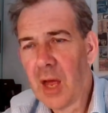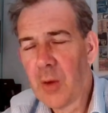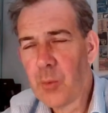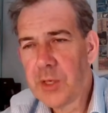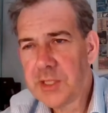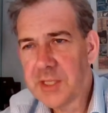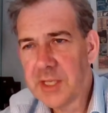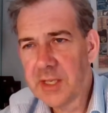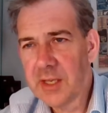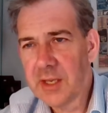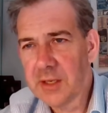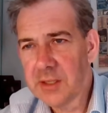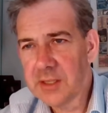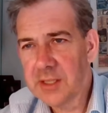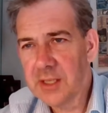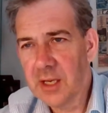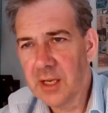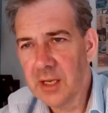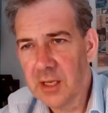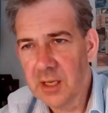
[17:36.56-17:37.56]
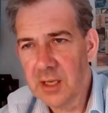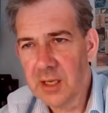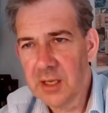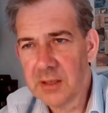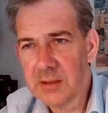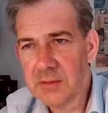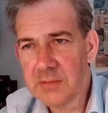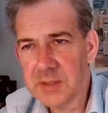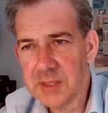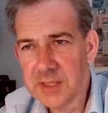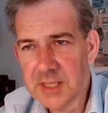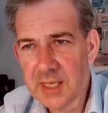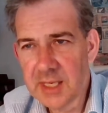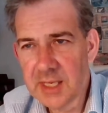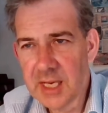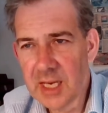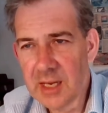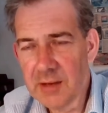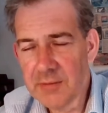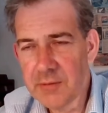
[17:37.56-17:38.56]
We see that
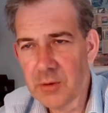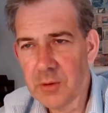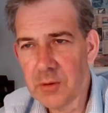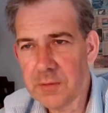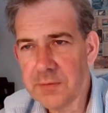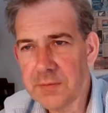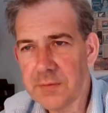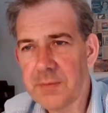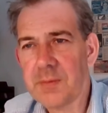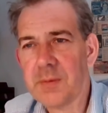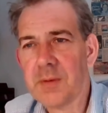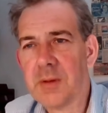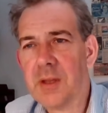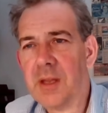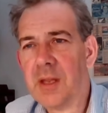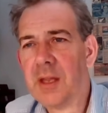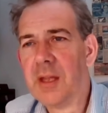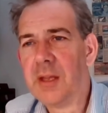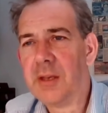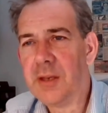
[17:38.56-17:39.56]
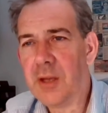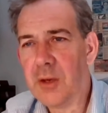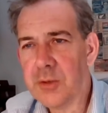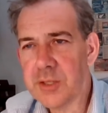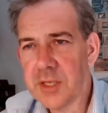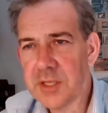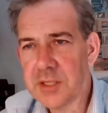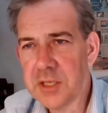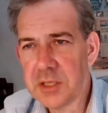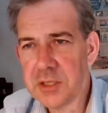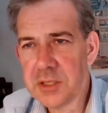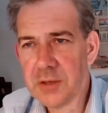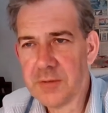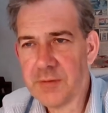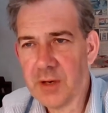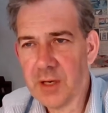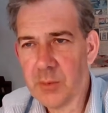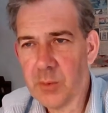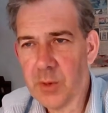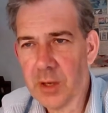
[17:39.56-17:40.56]
Sergei Lavrov knows this issue
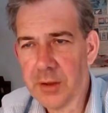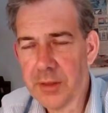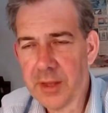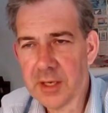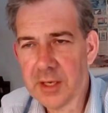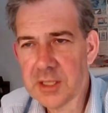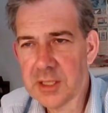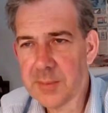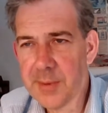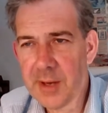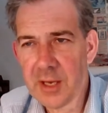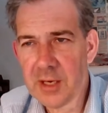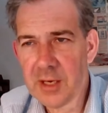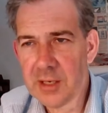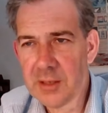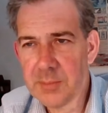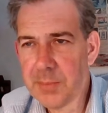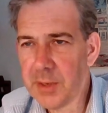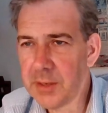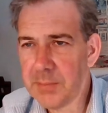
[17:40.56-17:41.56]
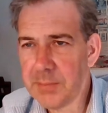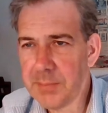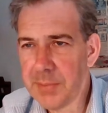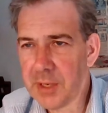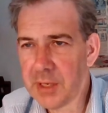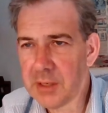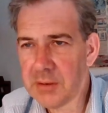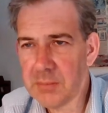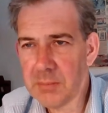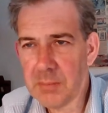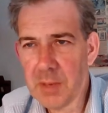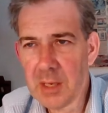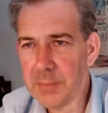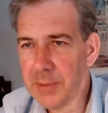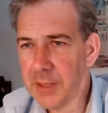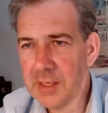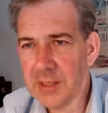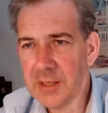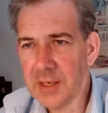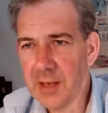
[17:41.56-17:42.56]
very well, thinks about it, but
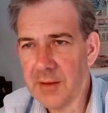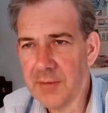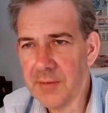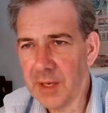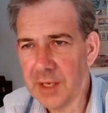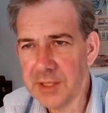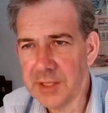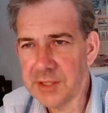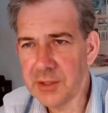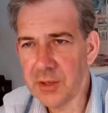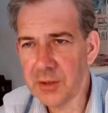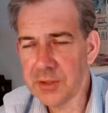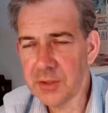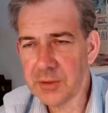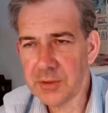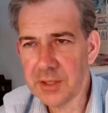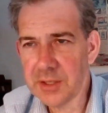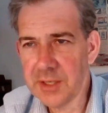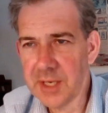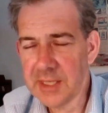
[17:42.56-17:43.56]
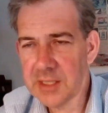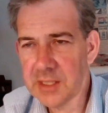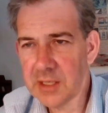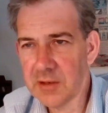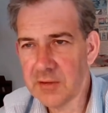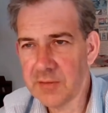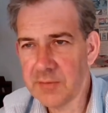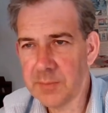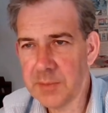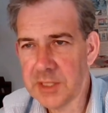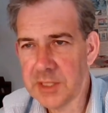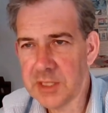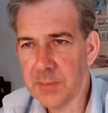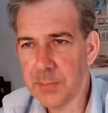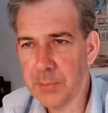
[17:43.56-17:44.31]
maybe it's not on the desk of Mr.